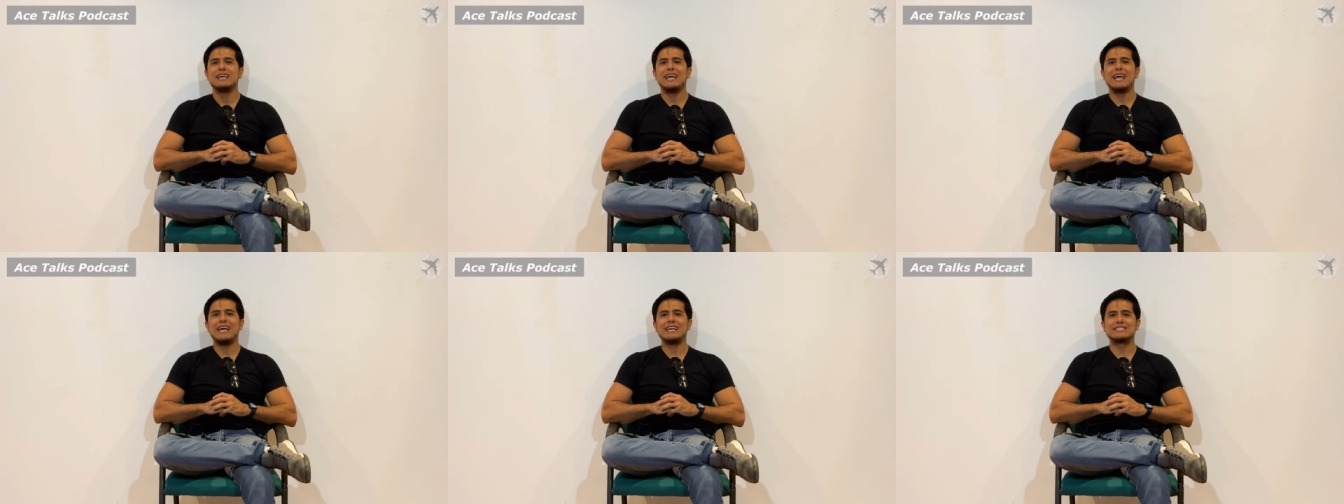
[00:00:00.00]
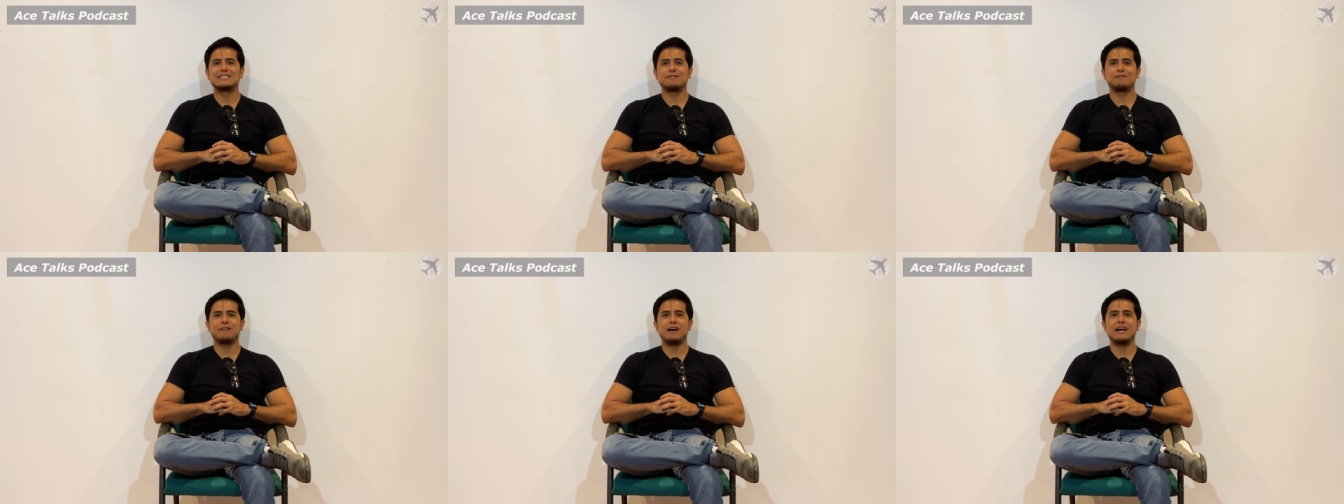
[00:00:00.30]
is
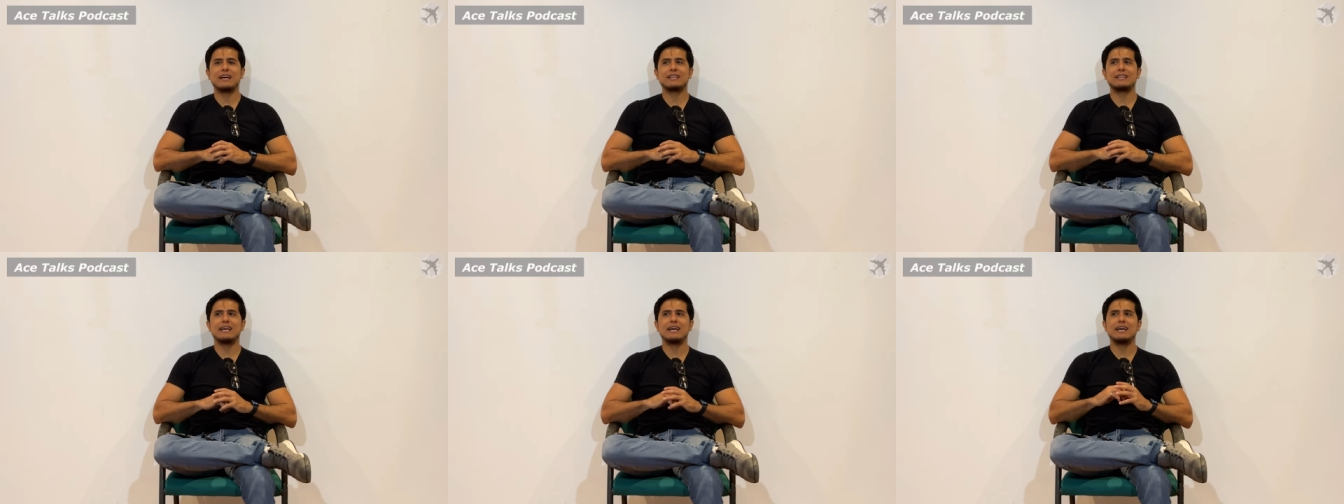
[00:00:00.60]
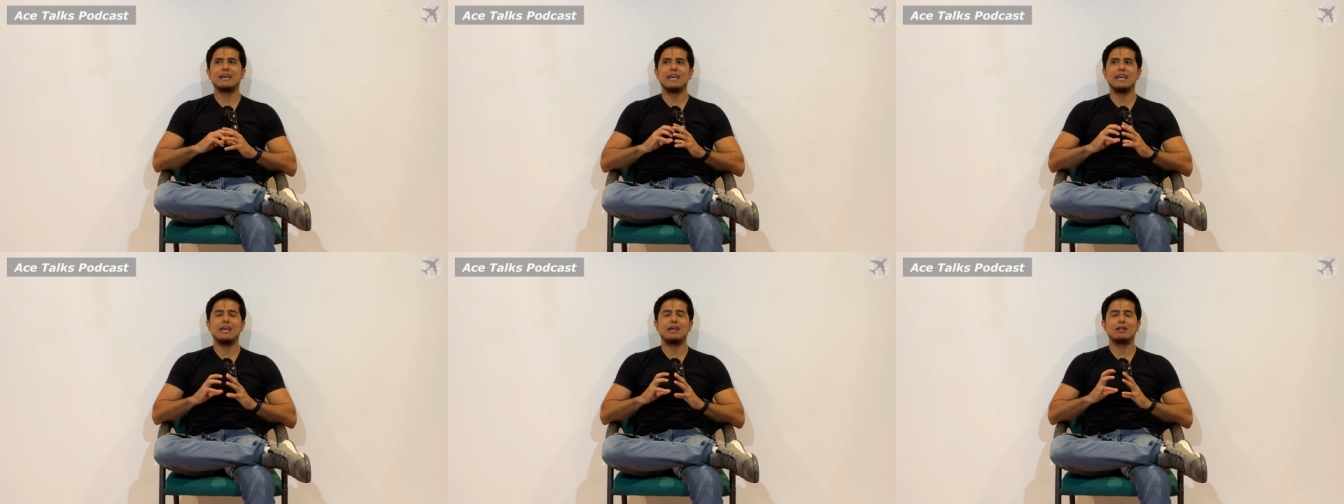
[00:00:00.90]
the fact
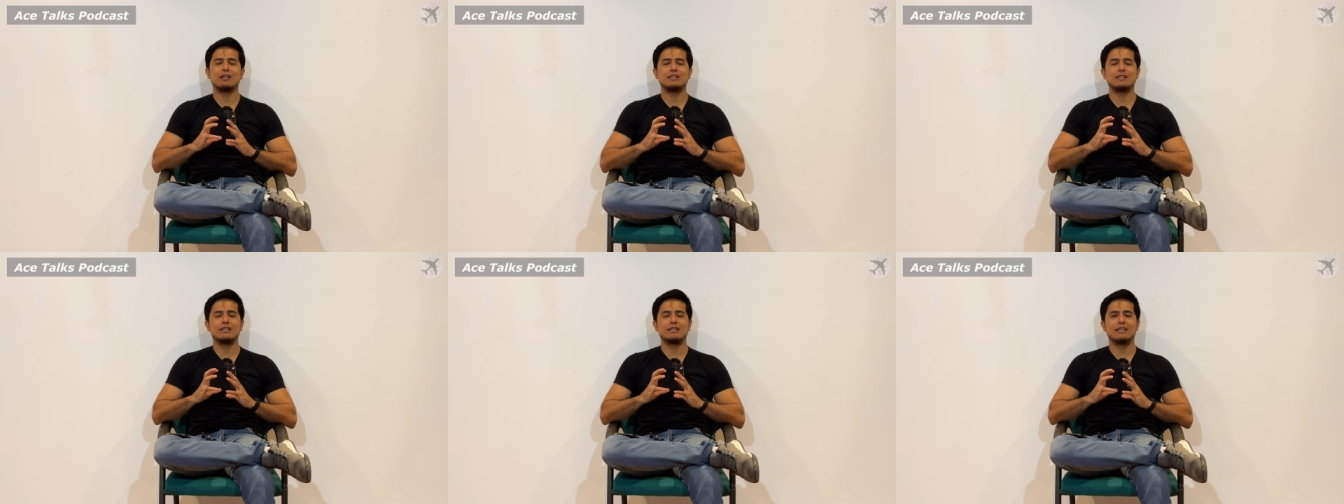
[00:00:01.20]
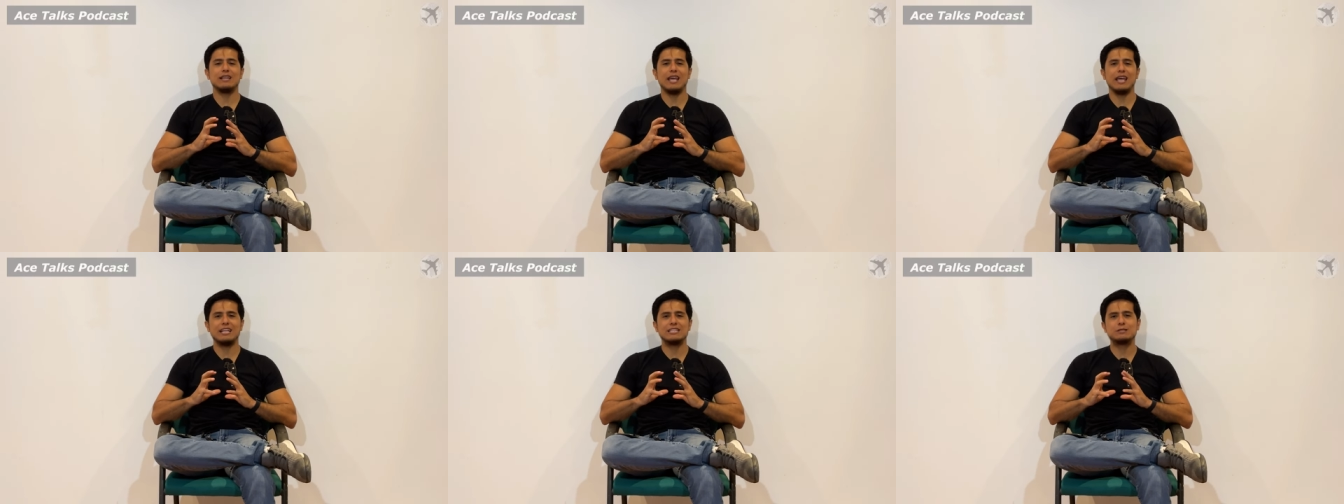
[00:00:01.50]
that it,
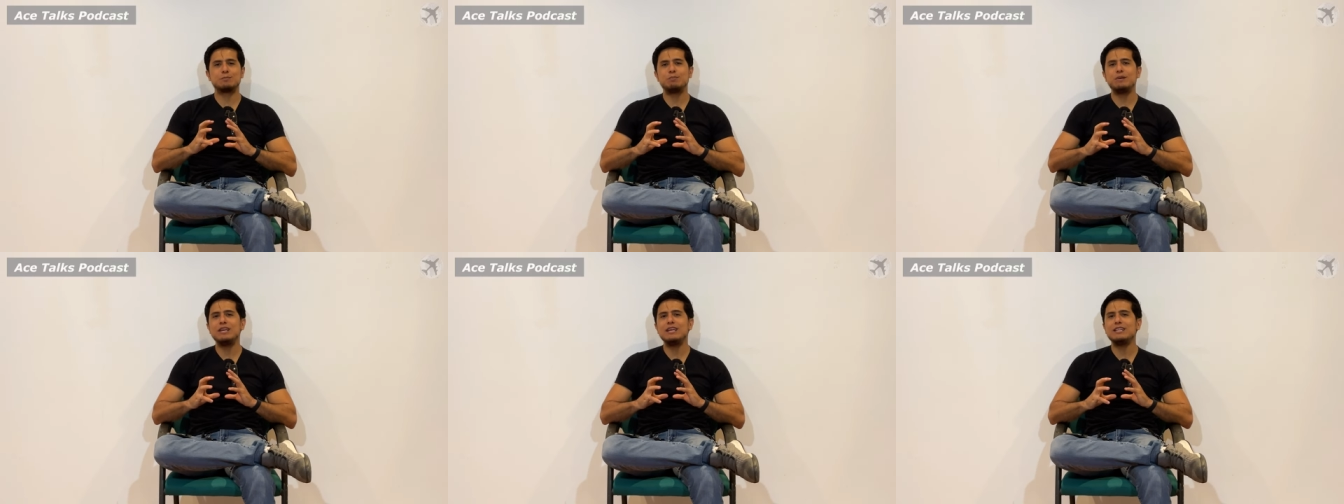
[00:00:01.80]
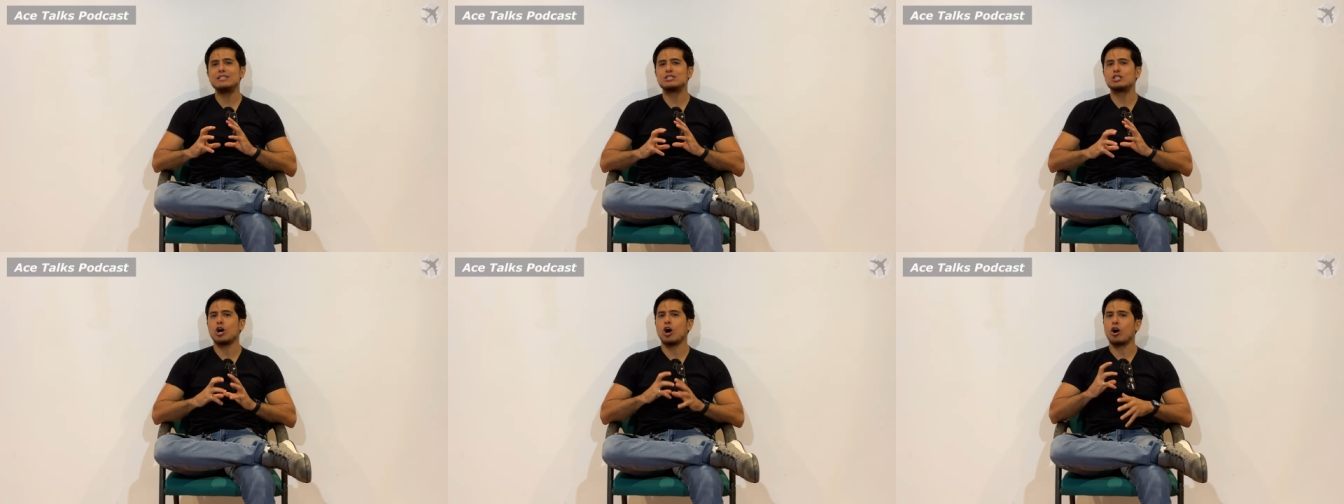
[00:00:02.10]
it's
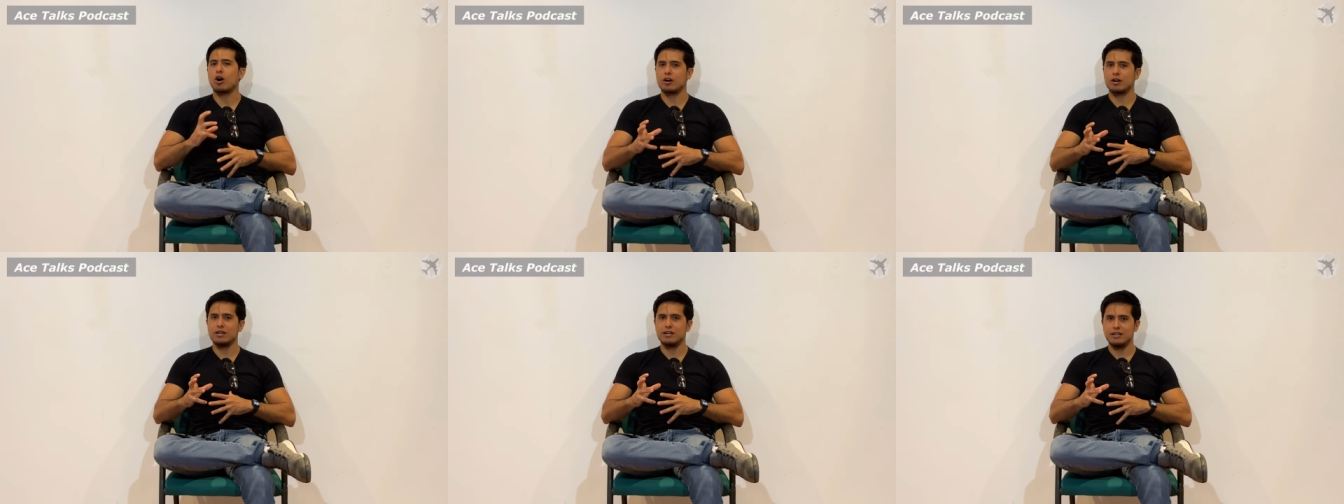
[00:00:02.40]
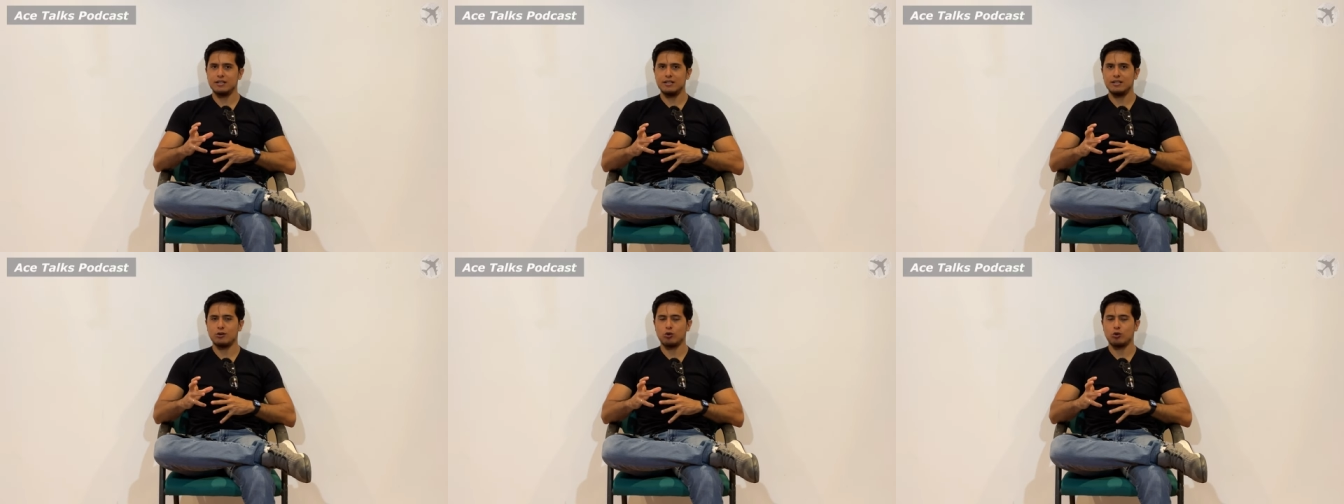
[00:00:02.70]
being targeted,